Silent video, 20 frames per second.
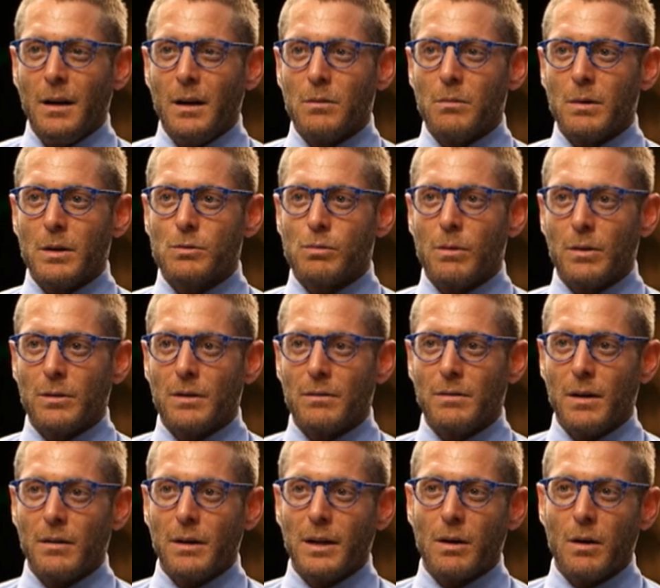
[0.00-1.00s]
and which was a
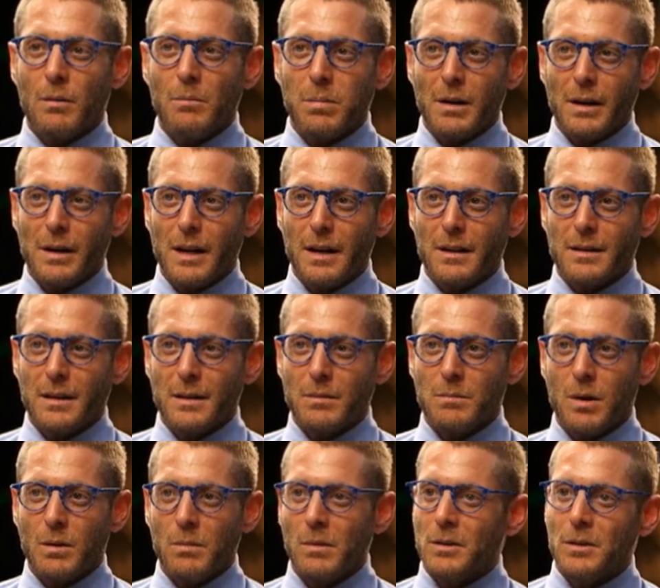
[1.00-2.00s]
very
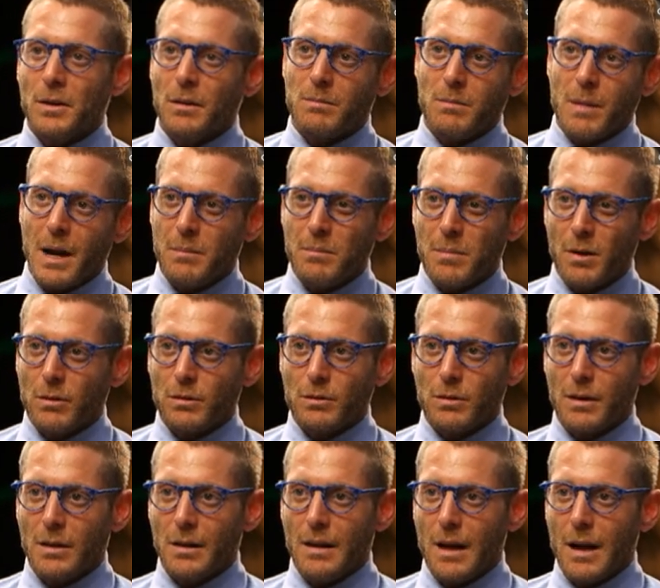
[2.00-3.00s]
complicated moment of my
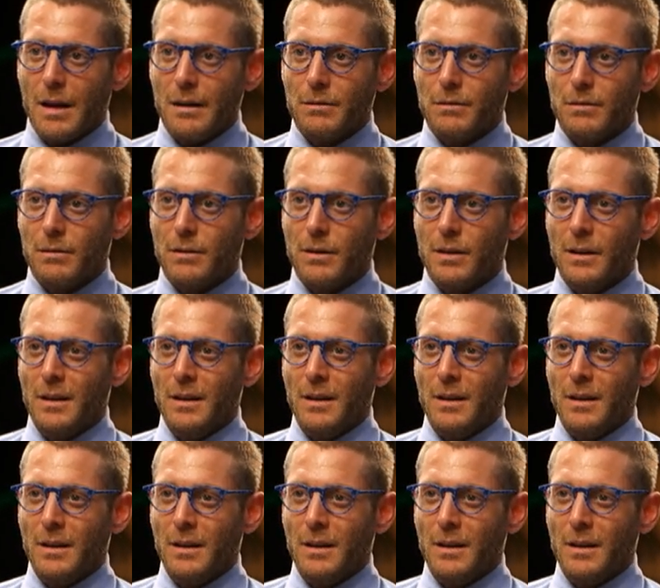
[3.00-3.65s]
personal life.